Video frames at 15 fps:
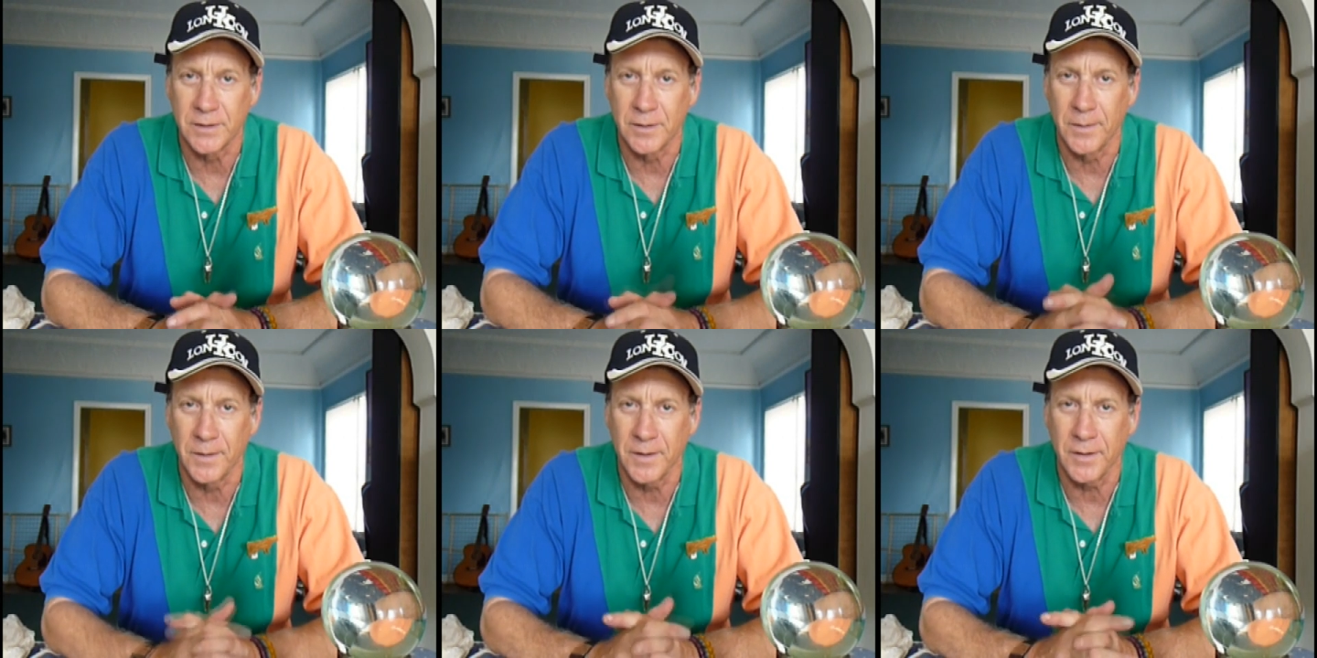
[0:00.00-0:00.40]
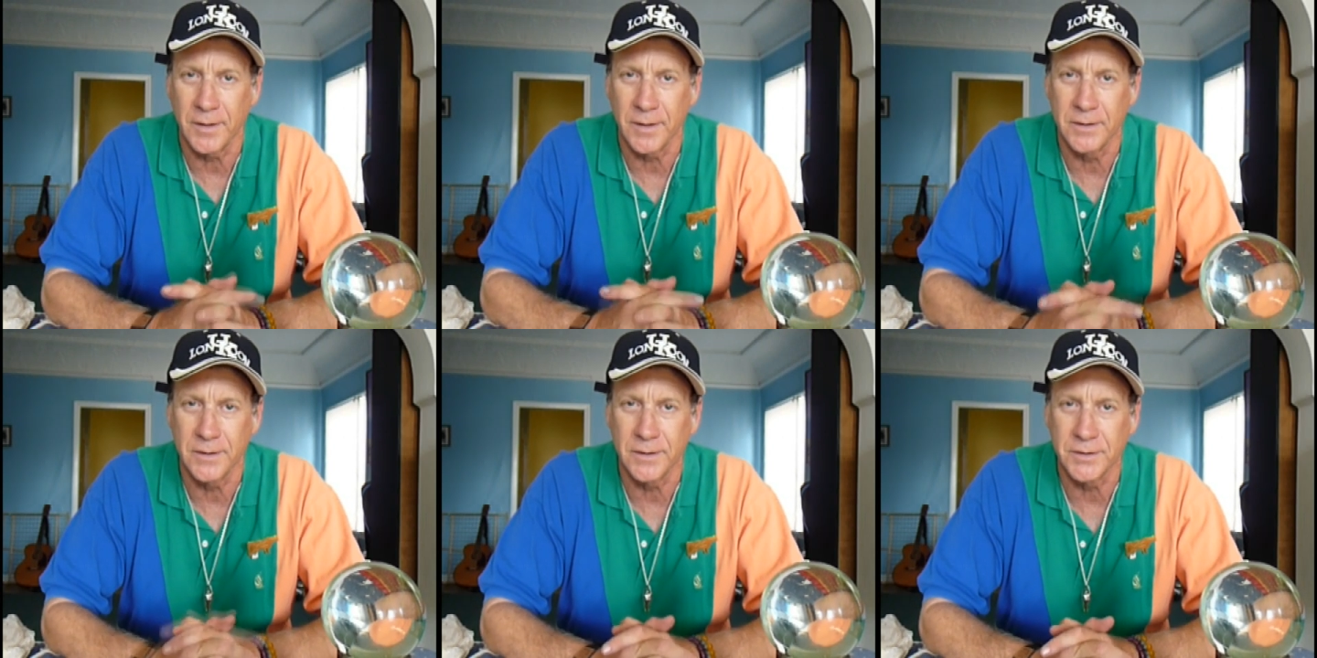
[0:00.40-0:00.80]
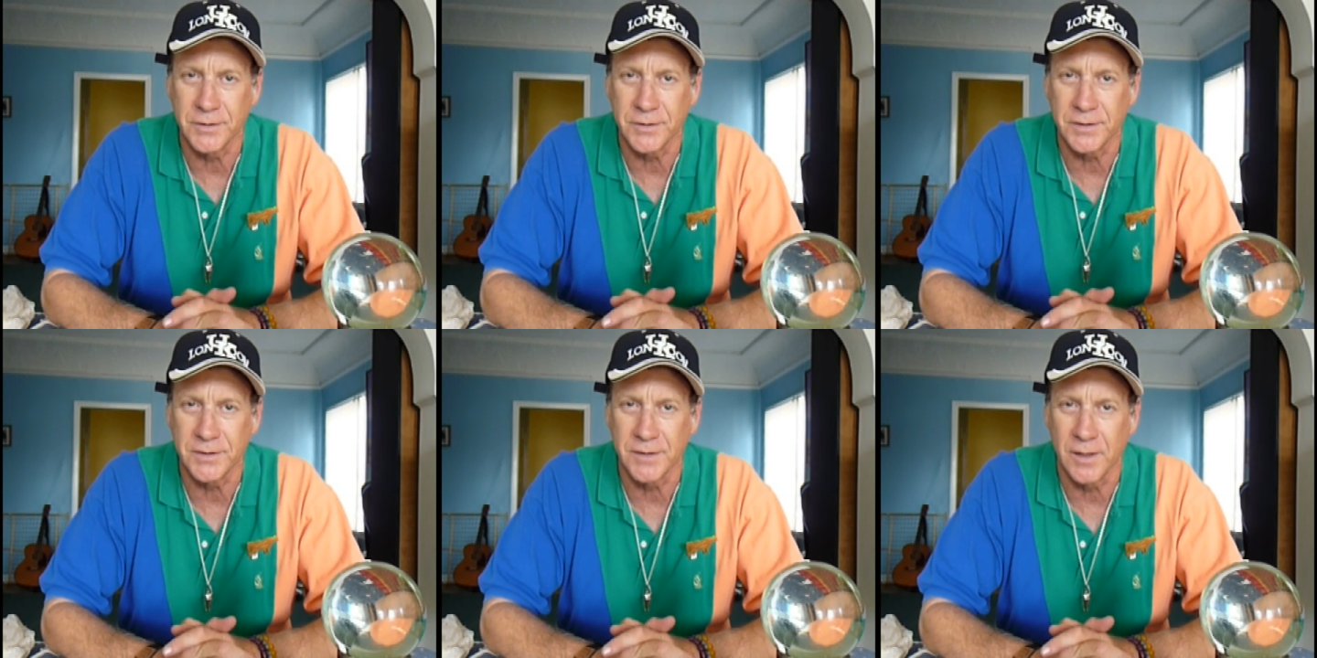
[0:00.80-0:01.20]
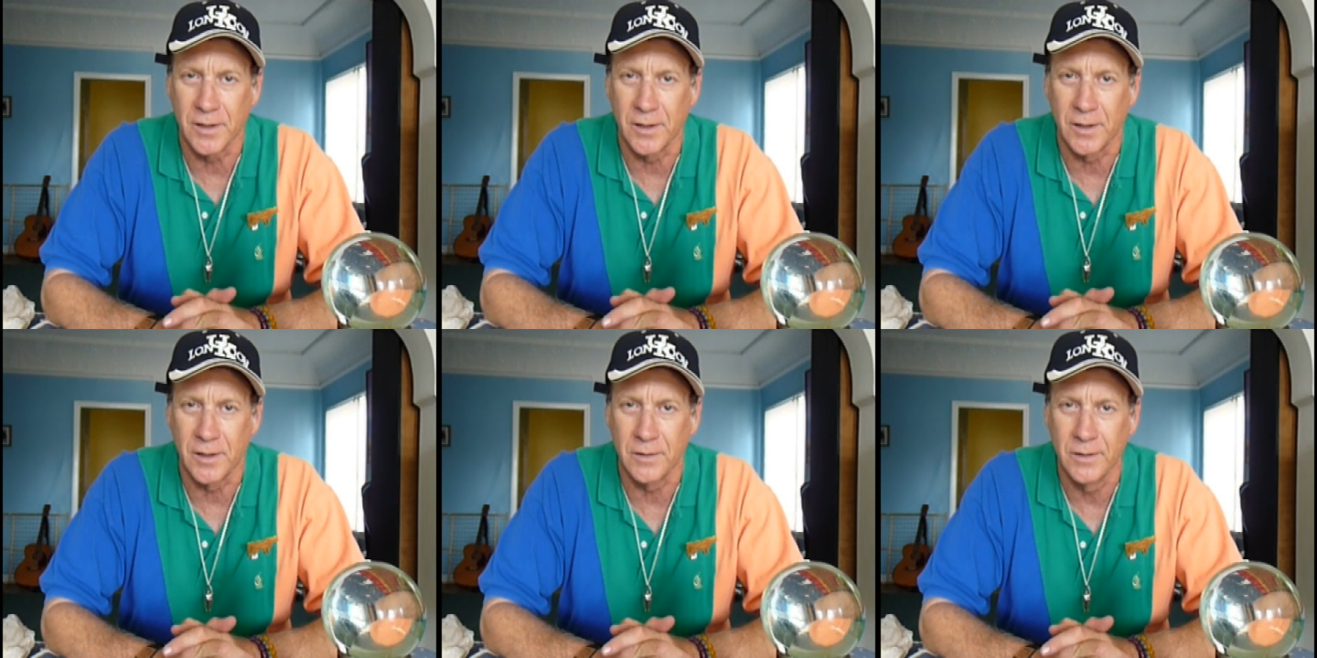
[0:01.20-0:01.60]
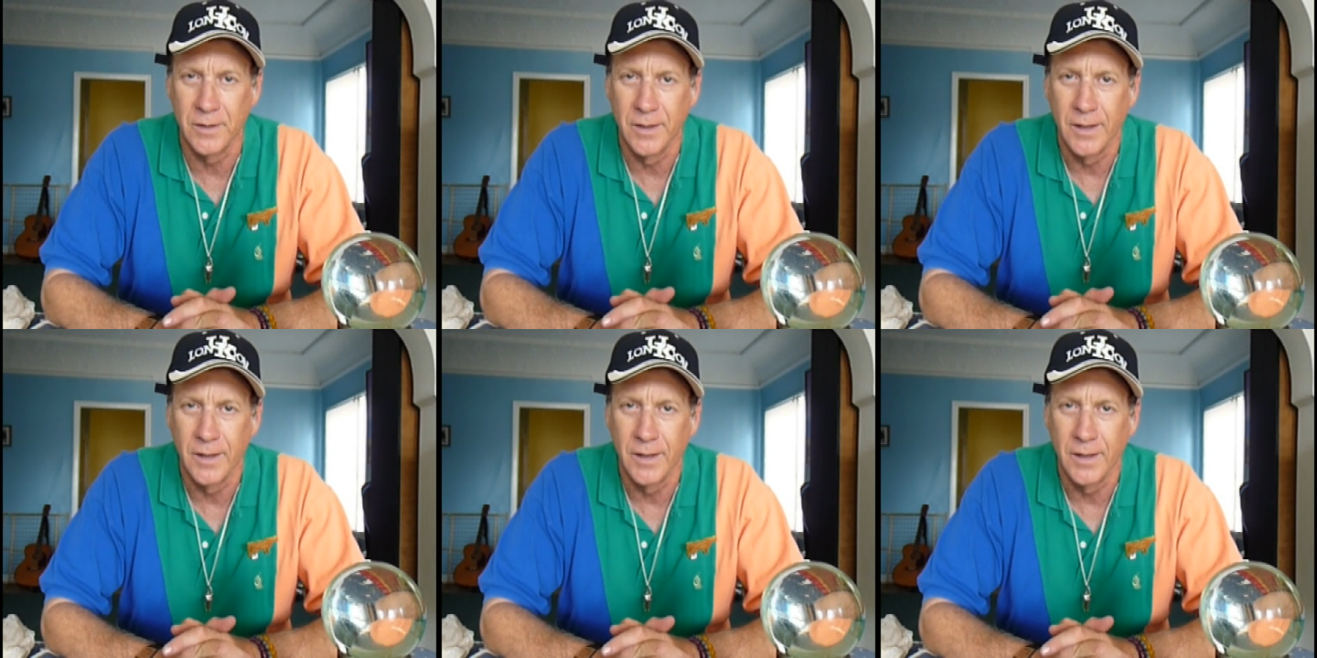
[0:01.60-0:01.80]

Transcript: So let me take a look at your soul